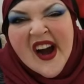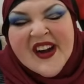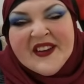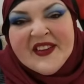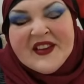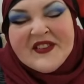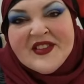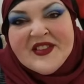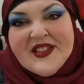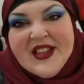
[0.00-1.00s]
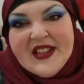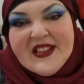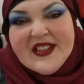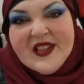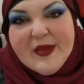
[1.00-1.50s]
I don't have a set
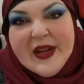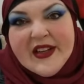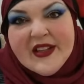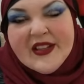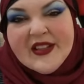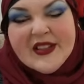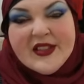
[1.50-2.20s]
sleep pattern.